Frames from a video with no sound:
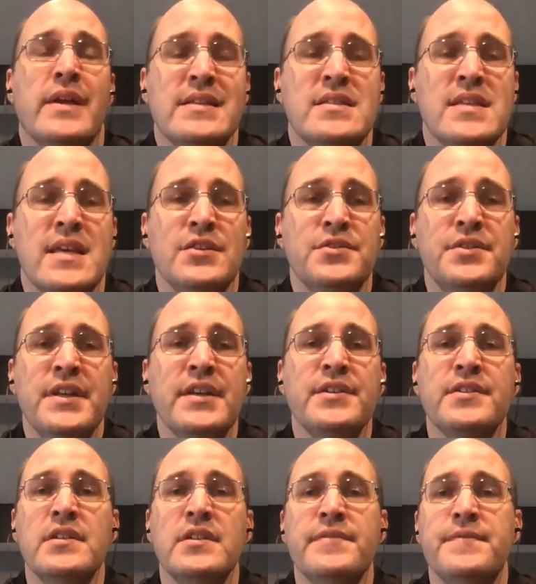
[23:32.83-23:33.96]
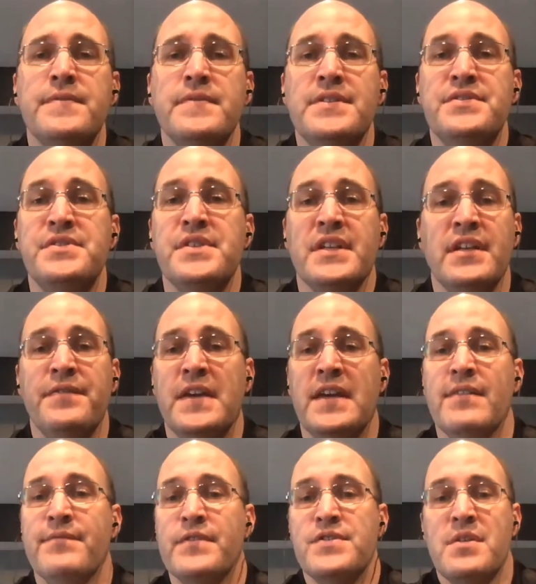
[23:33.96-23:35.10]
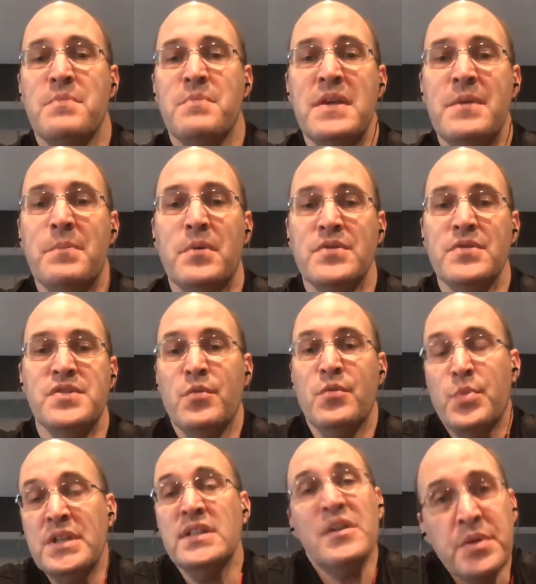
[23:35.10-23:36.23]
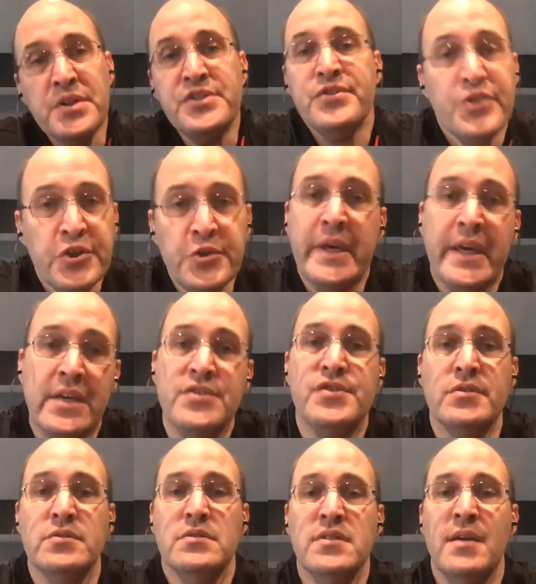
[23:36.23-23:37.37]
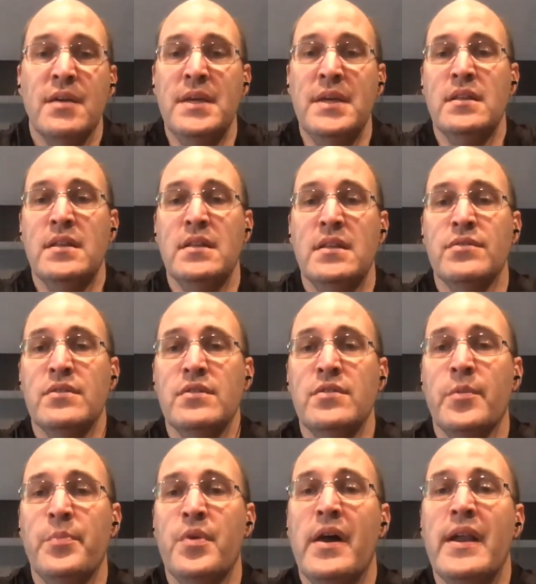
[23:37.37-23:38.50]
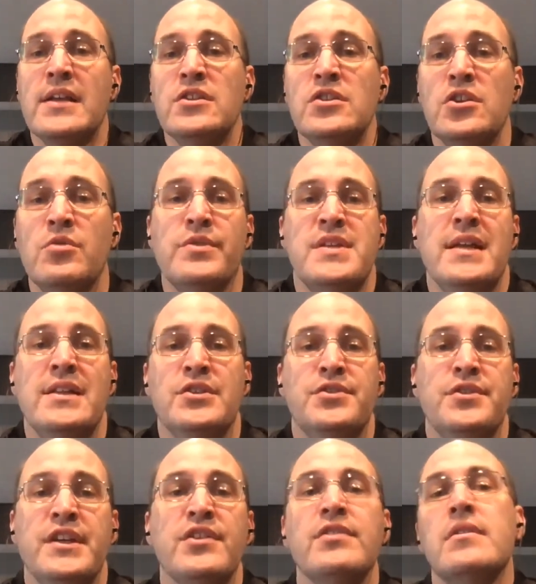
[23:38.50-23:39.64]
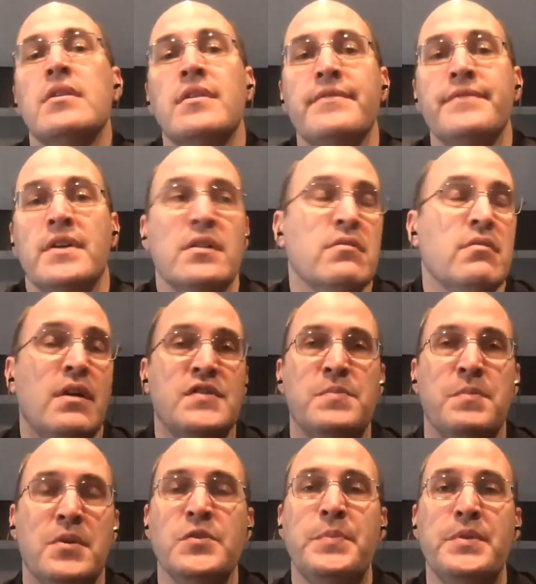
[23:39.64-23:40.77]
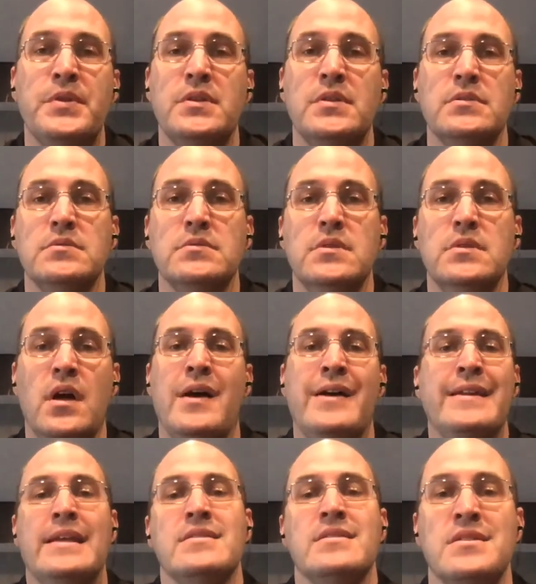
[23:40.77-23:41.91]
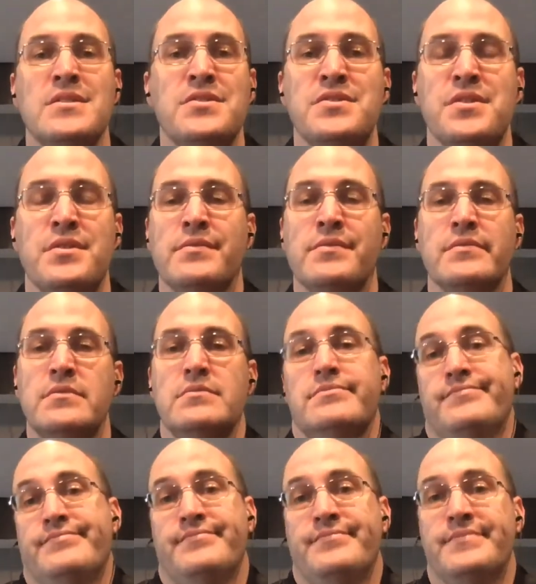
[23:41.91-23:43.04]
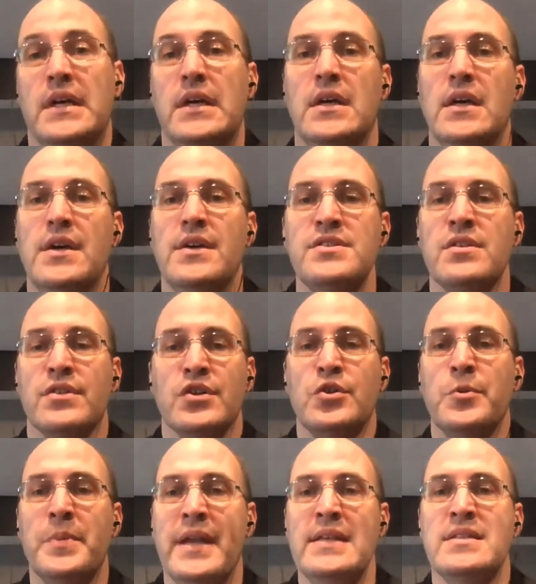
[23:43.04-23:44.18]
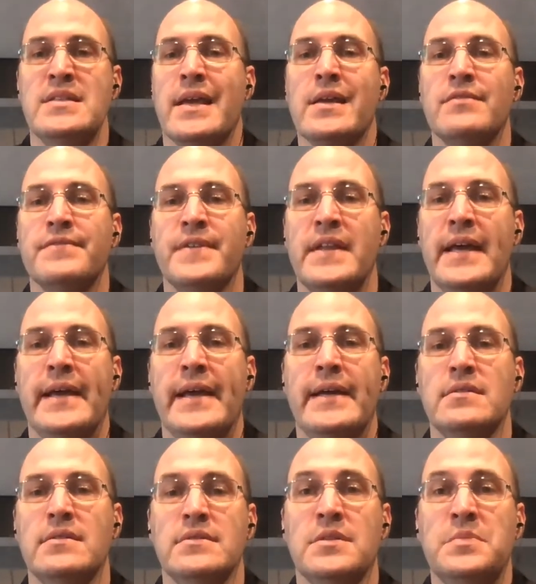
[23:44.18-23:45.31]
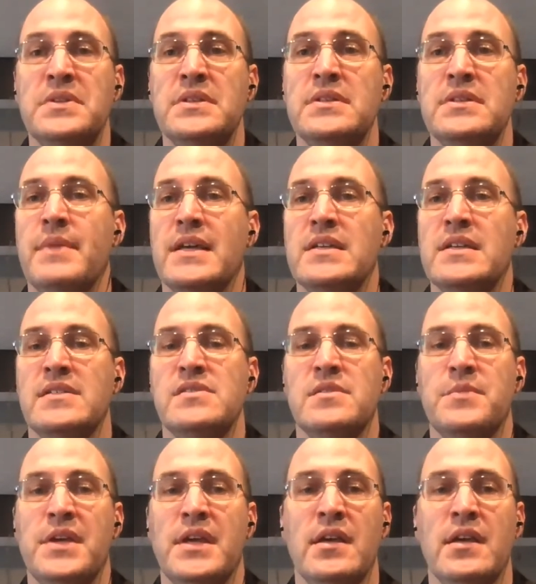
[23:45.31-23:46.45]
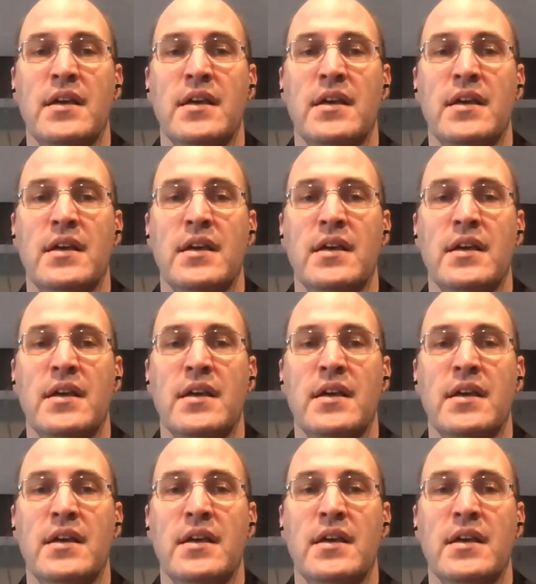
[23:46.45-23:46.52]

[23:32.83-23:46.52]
Because that learning curve is significant for some people. So really what you're doing is your product lowers that learning curve across multiple audiences. So the Kubernetes angle for that completely makes sense to me.